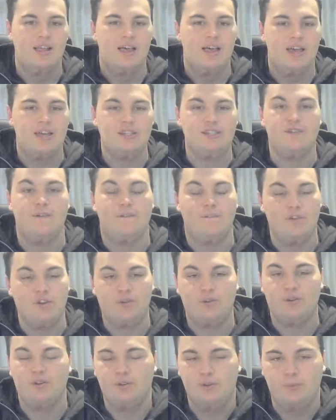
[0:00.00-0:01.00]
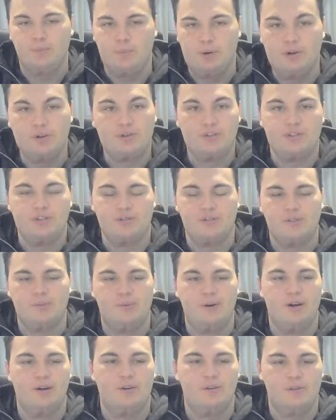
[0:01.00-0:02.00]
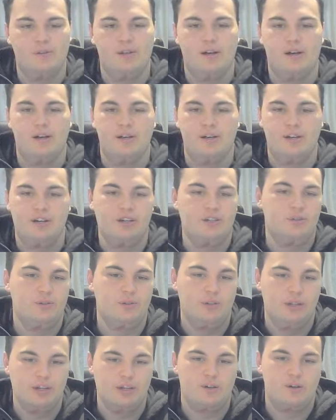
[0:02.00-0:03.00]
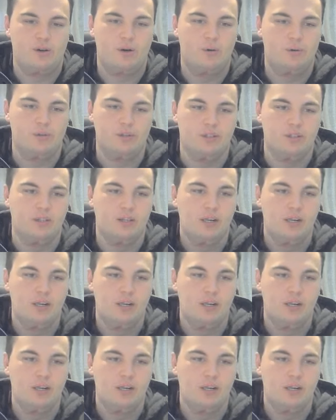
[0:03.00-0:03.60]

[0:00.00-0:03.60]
and he's a very good boxer as well. Uh, I do like Colgan